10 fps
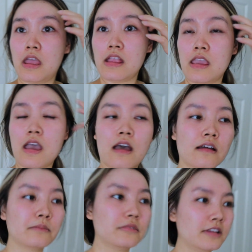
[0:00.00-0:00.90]
And
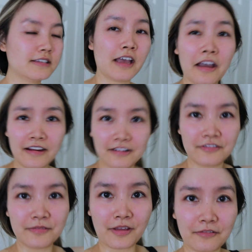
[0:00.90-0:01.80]
yeah, I'm really
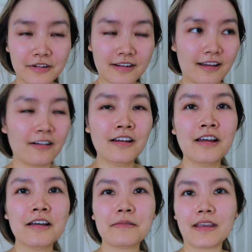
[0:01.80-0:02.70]
tired from that workout.
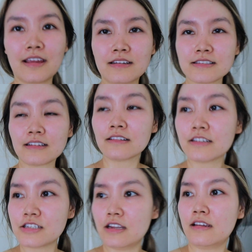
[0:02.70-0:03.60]
My hand is like
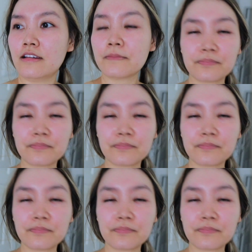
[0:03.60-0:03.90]
literally shaking.